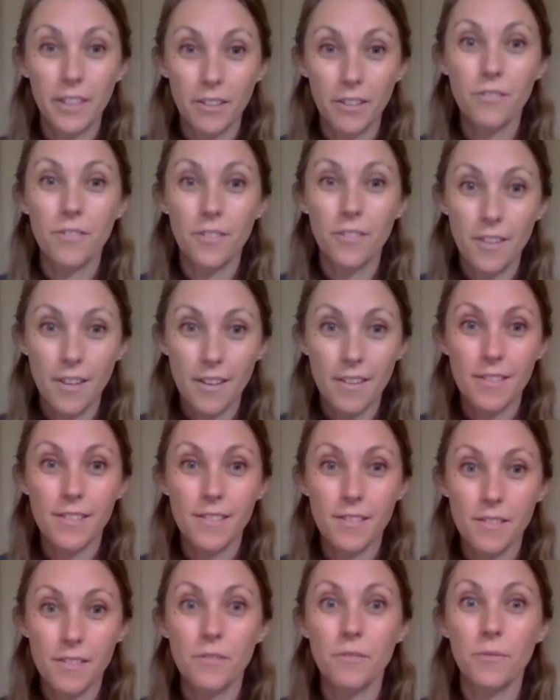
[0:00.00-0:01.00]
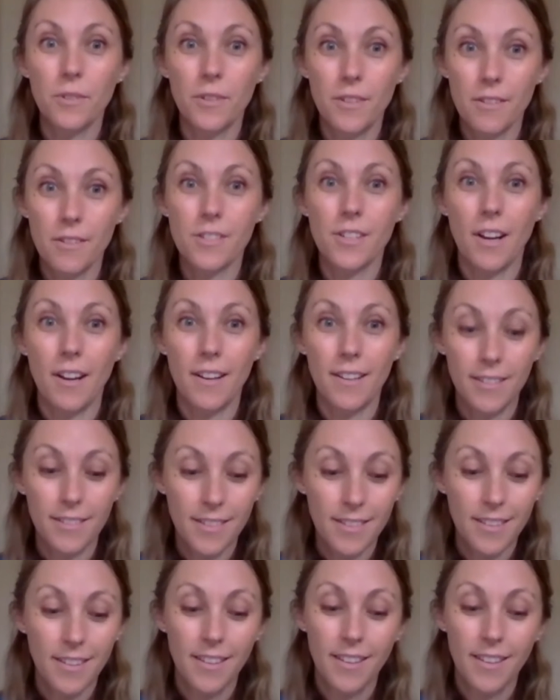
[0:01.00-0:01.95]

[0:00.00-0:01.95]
through this with their child.